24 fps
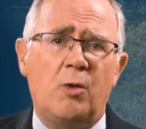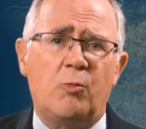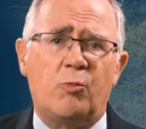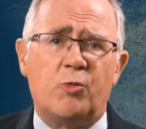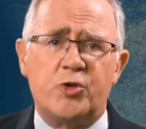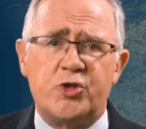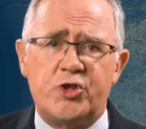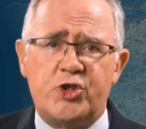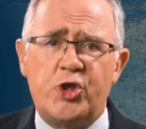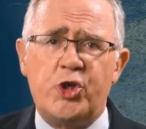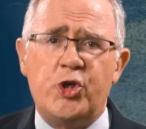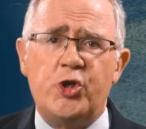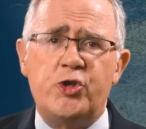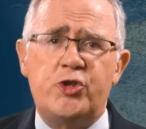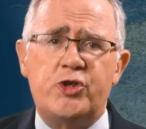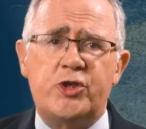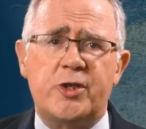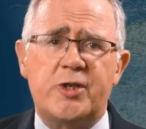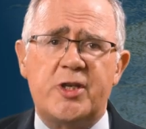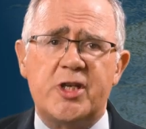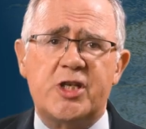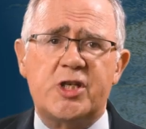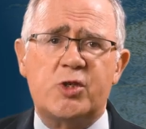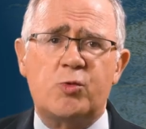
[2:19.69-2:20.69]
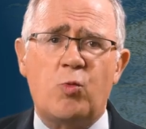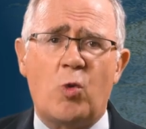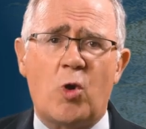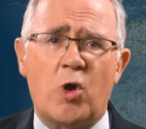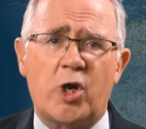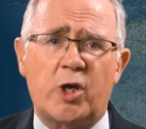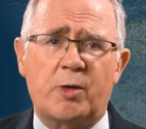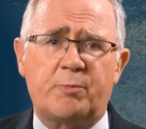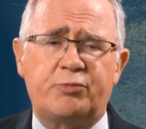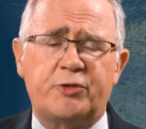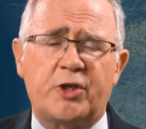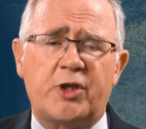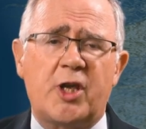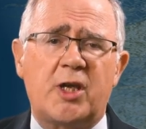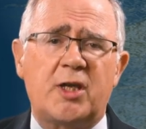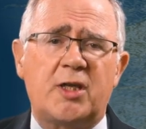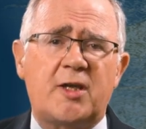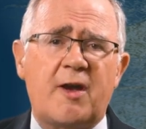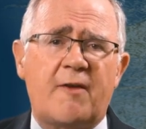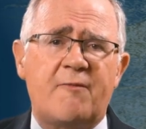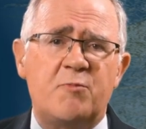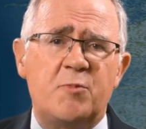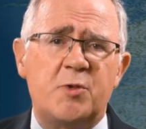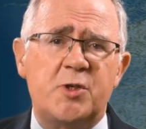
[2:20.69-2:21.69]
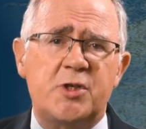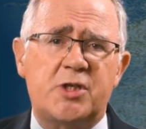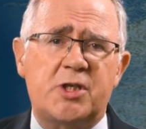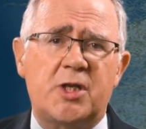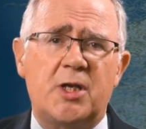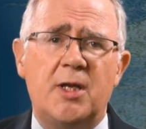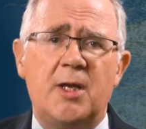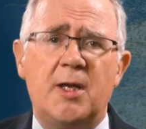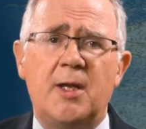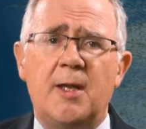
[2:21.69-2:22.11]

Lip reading: was due to this work bringing government,